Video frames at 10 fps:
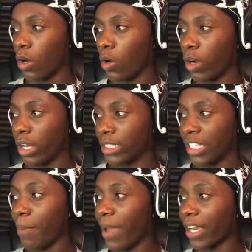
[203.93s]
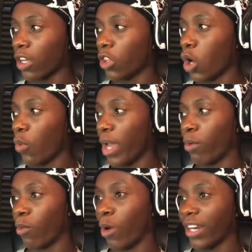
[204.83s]
Oh, step back. No, wait,
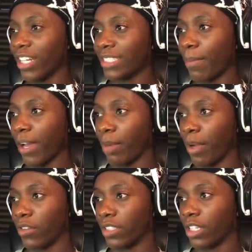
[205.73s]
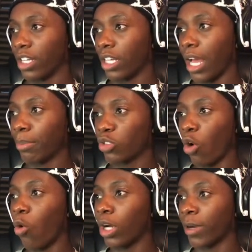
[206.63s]
why did I step back out of bounds? I'm still,
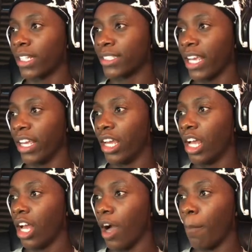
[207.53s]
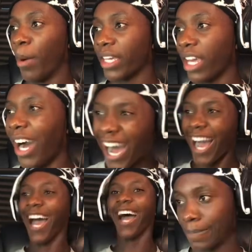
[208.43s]
oh, I'm about to say, a bucket.
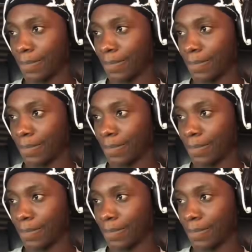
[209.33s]
Ah.